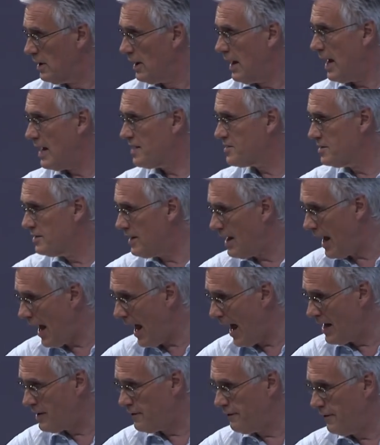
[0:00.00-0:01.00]
has an
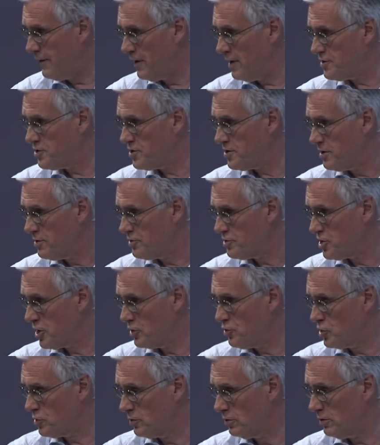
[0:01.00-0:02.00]
adverse
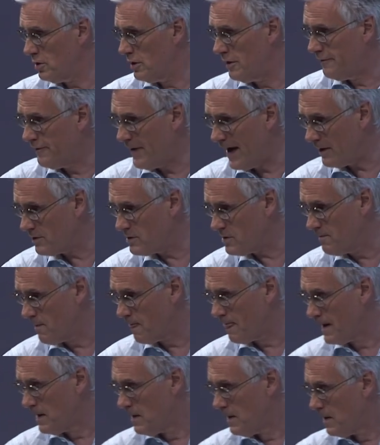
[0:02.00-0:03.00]
social effect,
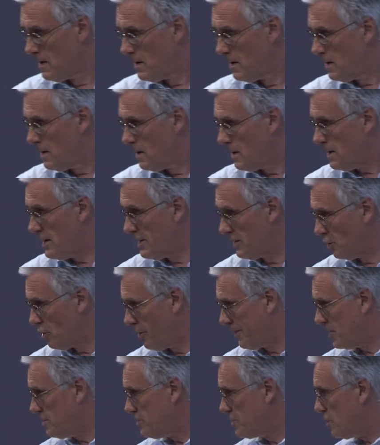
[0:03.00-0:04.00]

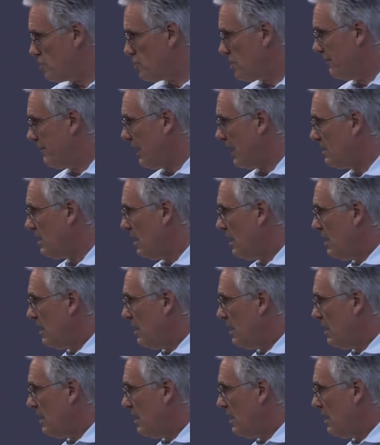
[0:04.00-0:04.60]
economic and social effect.